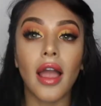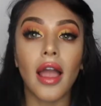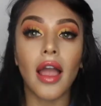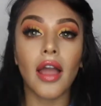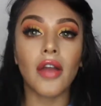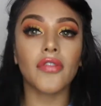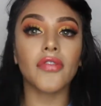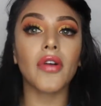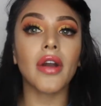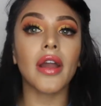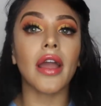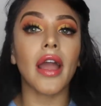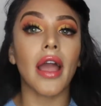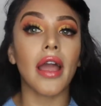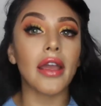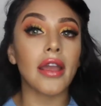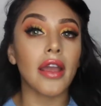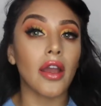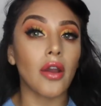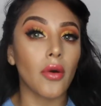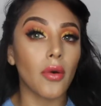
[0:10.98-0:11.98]
FYI,
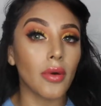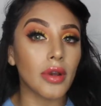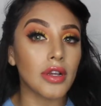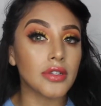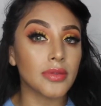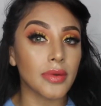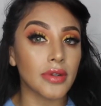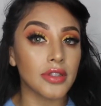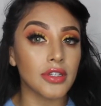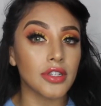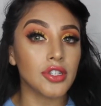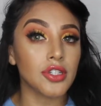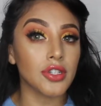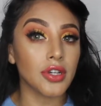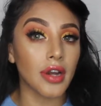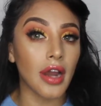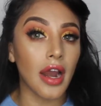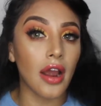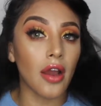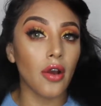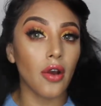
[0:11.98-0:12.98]
I always wear this
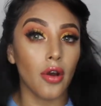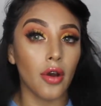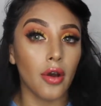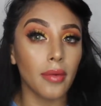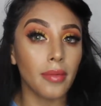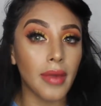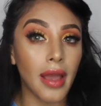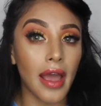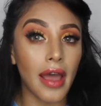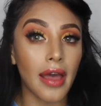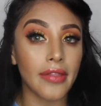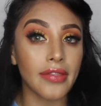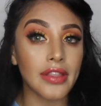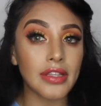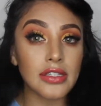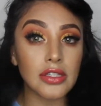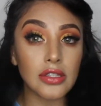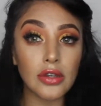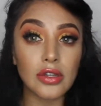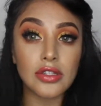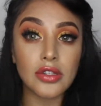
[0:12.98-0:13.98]
shirt at home and
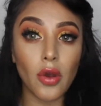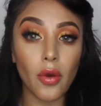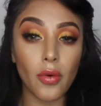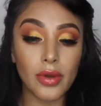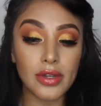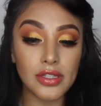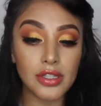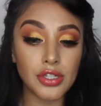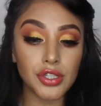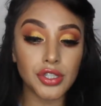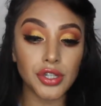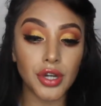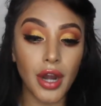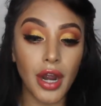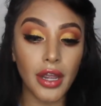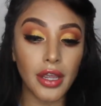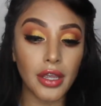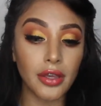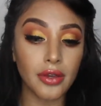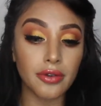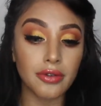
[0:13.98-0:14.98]
this is always a shirt I
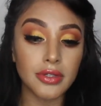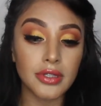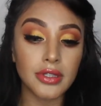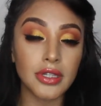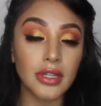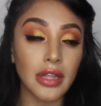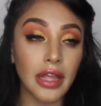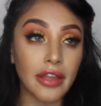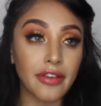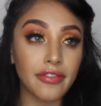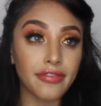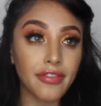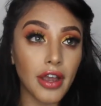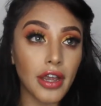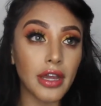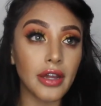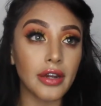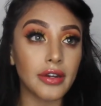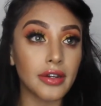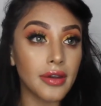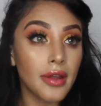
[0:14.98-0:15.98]
use to like
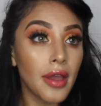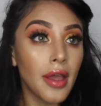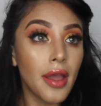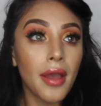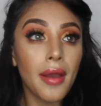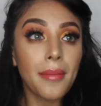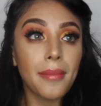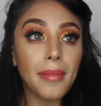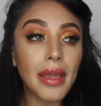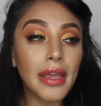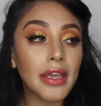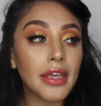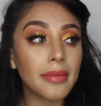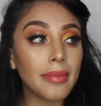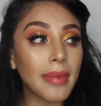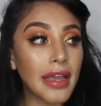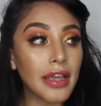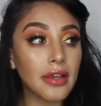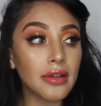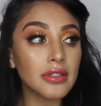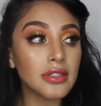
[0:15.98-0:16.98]
fucking make
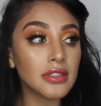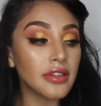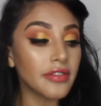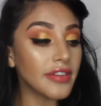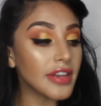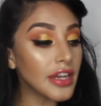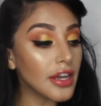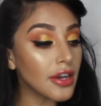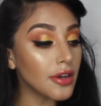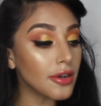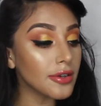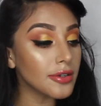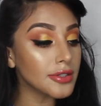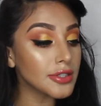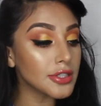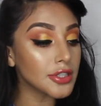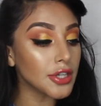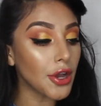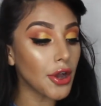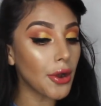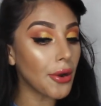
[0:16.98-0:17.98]
my YouTube videos,
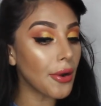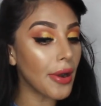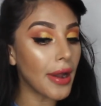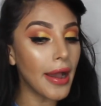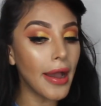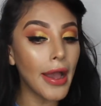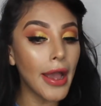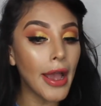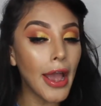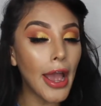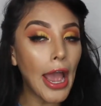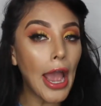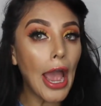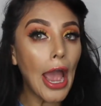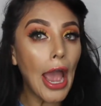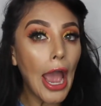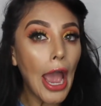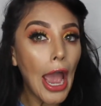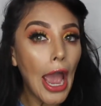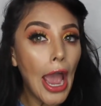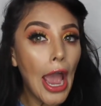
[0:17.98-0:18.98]
so I
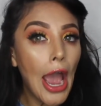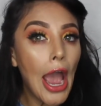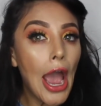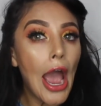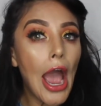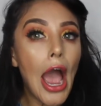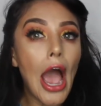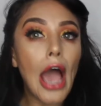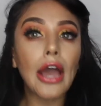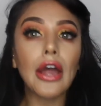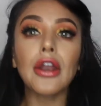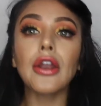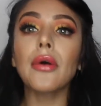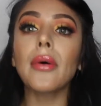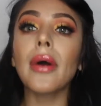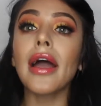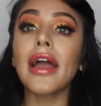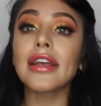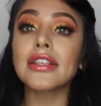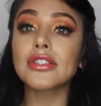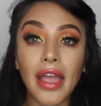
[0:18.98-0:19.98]
don't know
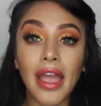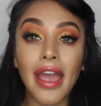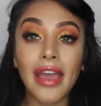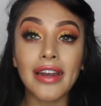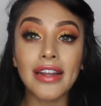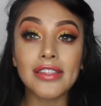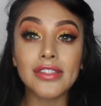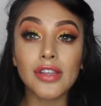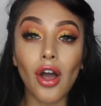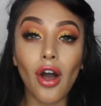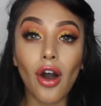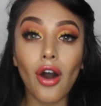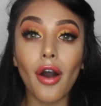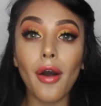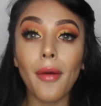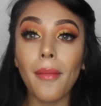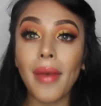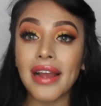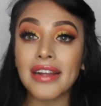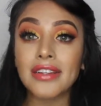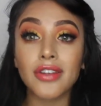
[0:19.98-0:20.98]
why. And it's
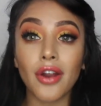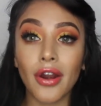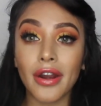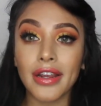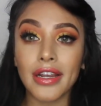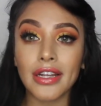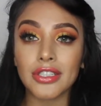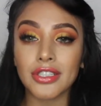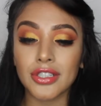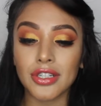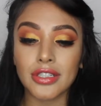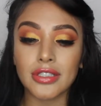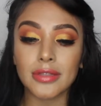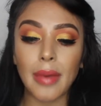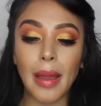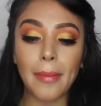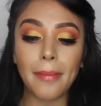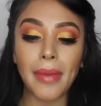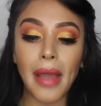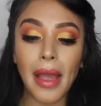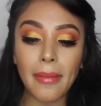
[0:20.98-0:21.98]
all my Target shirts,
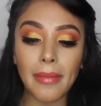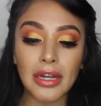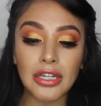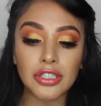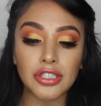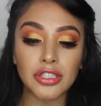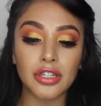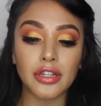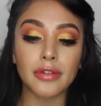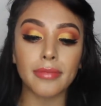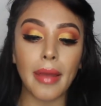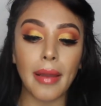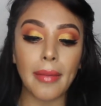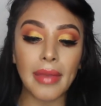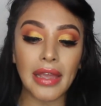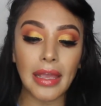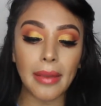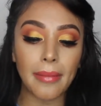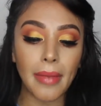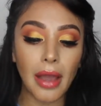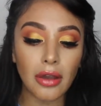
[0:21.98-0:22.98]
my Batman shirt, my
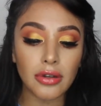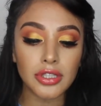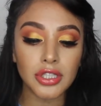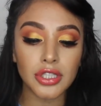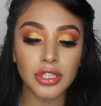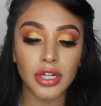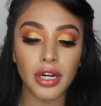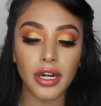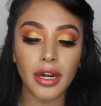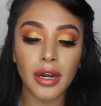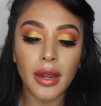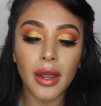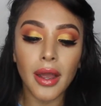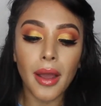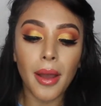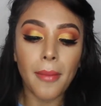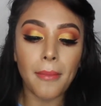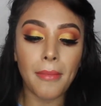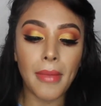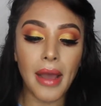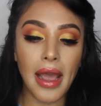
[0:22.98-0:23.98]
Mickey Mouse shirt,
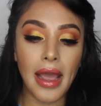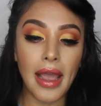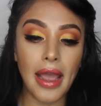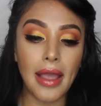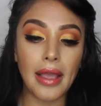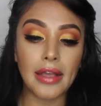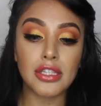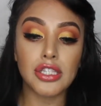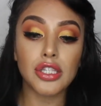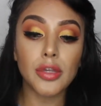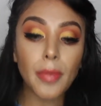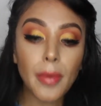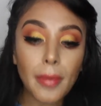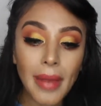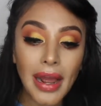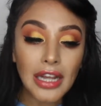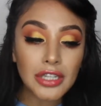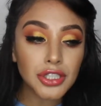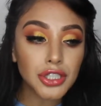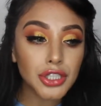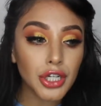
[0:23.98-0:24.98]
my
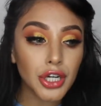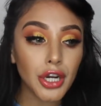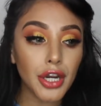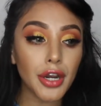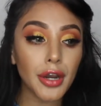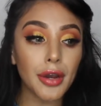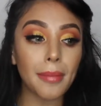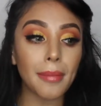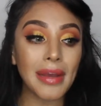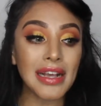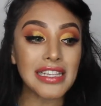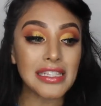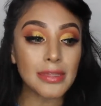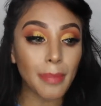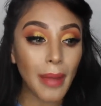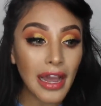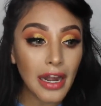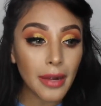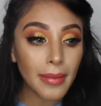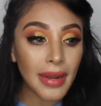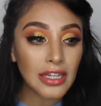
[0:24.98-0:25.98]
Superman shirt, my
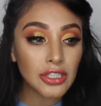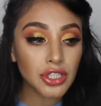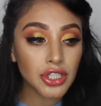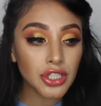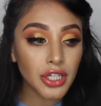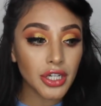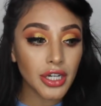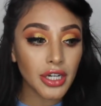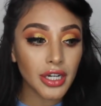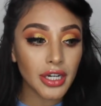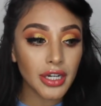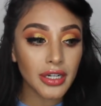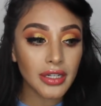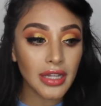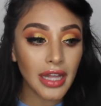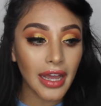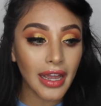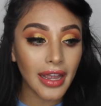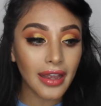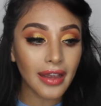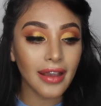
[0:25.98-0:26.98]
Spider-Man shirt.
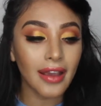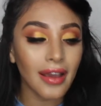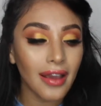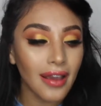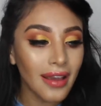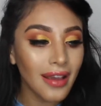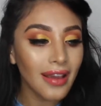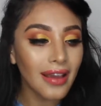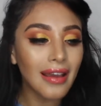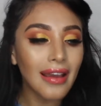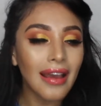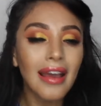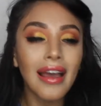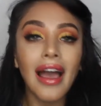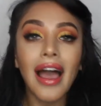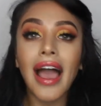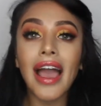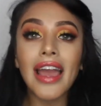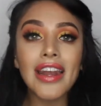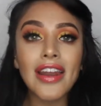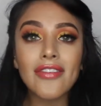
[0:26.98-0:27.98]
Like,
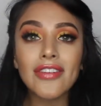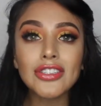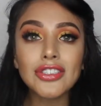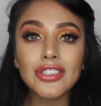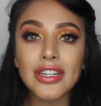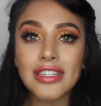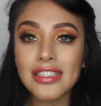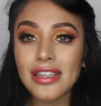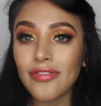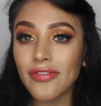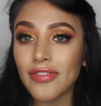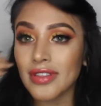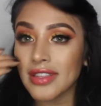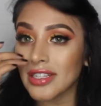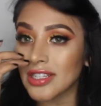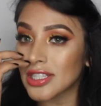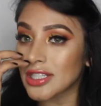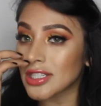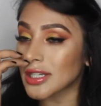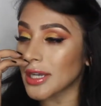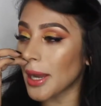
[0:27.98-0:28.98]
I never dress up for
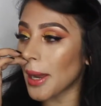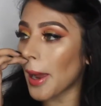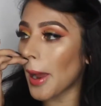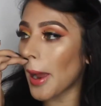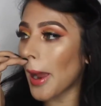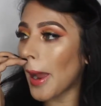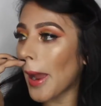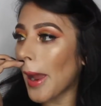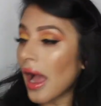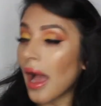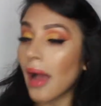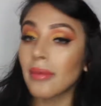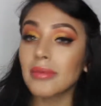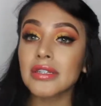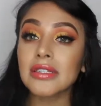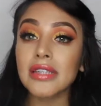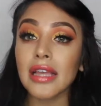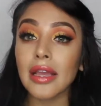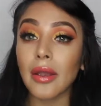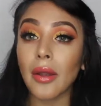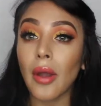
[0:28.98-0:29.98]
this shit. I'm
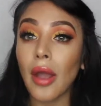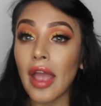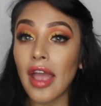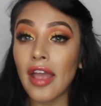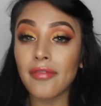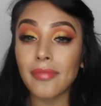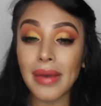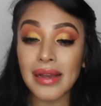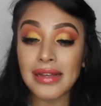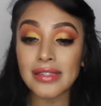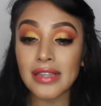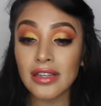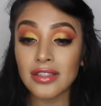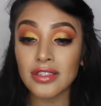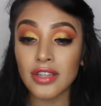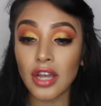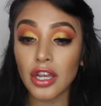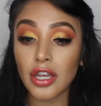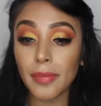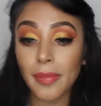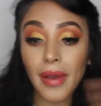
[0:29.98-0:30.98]
just like, if my son's
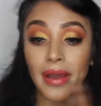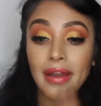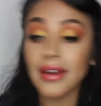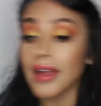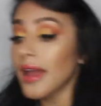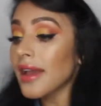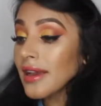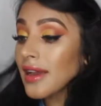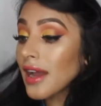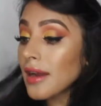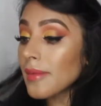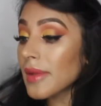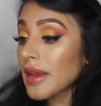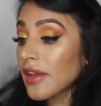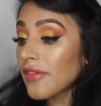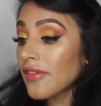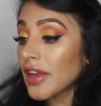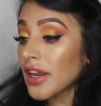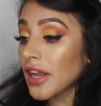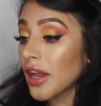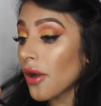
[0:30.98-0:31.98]
occupied, gotta make a
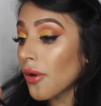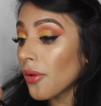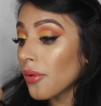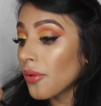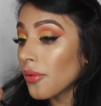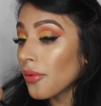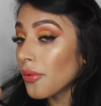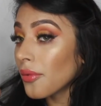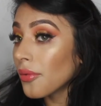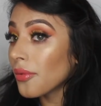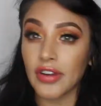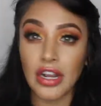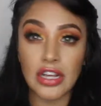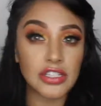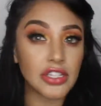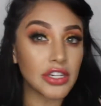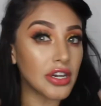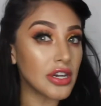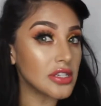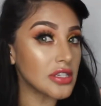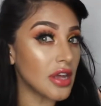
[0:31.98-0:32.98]
video. If you guys
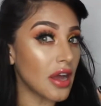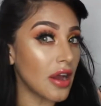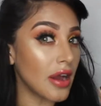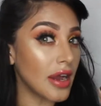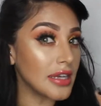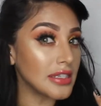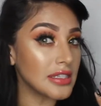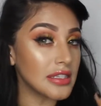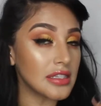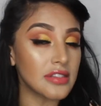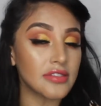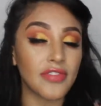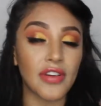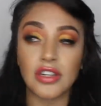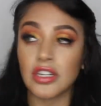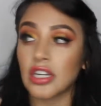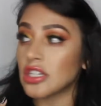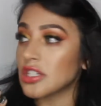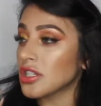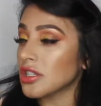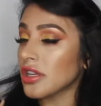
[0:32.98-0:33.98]
are curious on how I did this
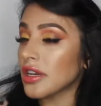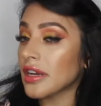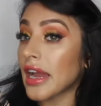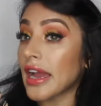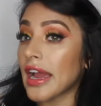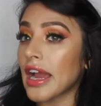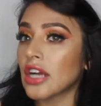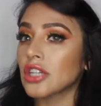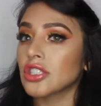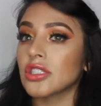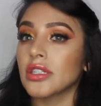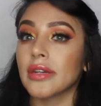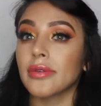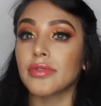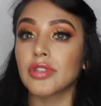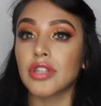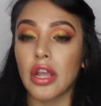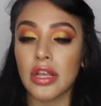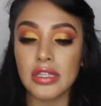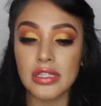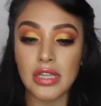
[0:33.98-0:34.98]
foundation look, I
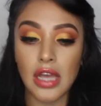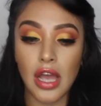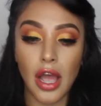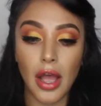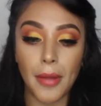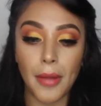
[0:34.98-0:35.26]
actually just